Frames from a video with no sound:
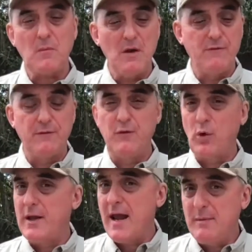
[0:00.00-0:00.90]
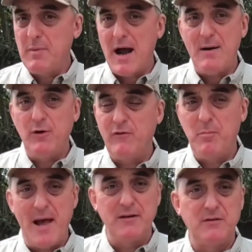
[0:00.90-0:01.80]
For 48, I would have
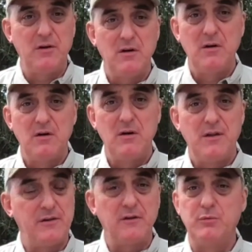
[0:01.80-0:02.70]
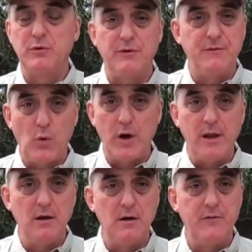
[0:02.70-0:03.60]
bet that this was a 40.
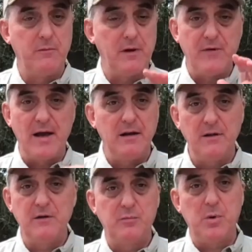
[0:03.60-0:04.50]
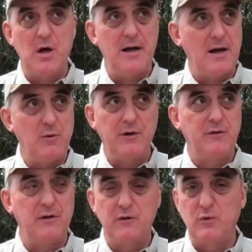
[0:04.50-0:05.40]
If I had done this blind, I would have
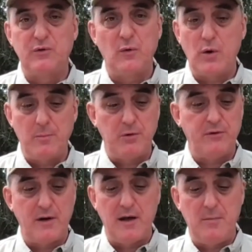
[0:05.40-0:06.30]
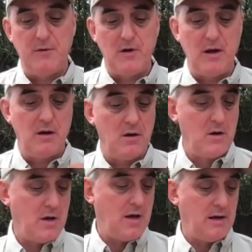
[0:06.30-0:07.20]
said this was 40% ABV.
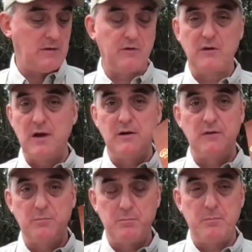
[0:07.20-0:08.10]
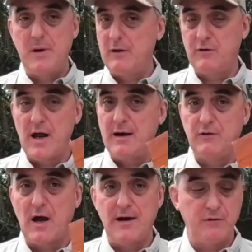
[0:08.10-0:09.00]
It is not as
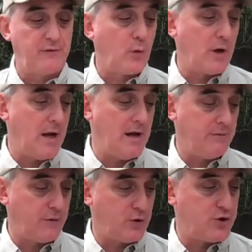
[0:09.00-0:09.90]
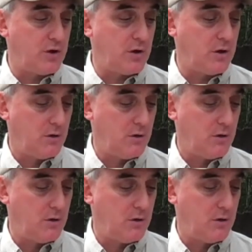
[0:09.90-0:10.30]
hot as 48 for sure.